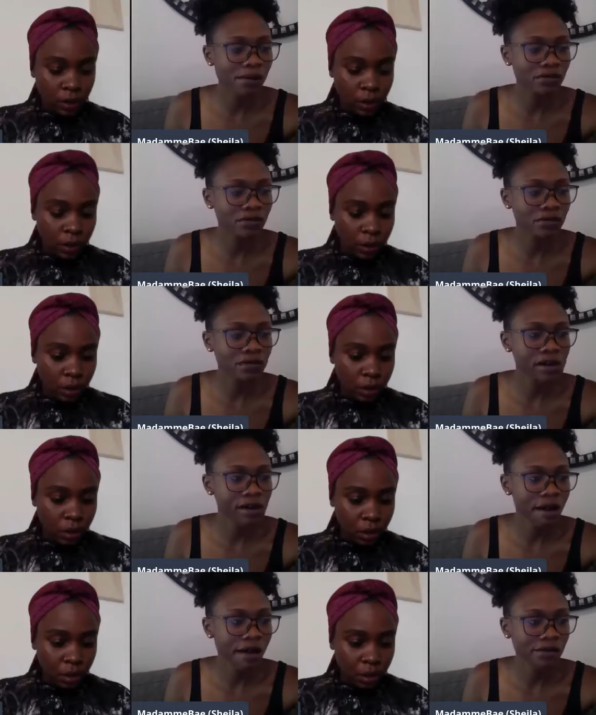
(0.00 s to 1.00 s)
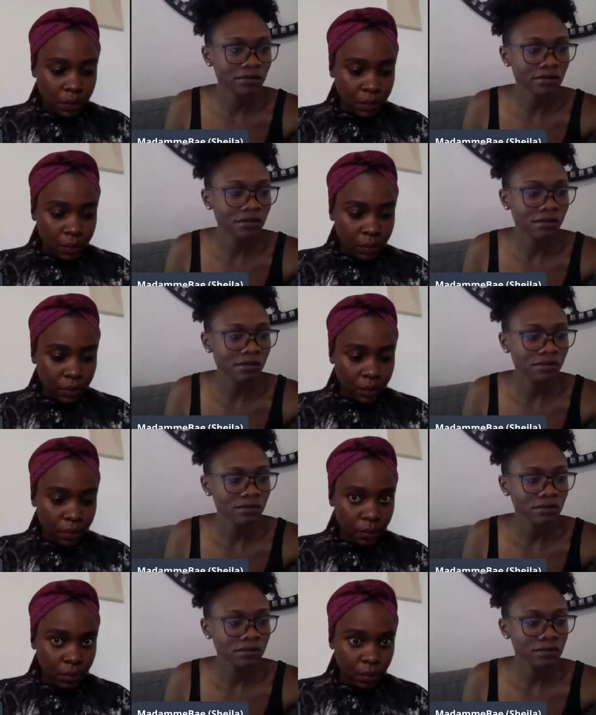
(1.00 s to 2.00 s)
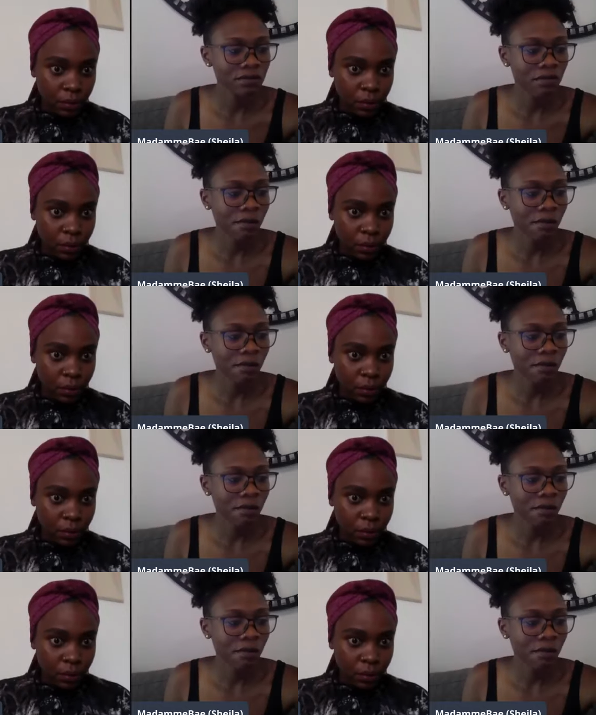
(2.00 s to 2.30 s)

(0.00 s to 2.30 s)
(no one is talking)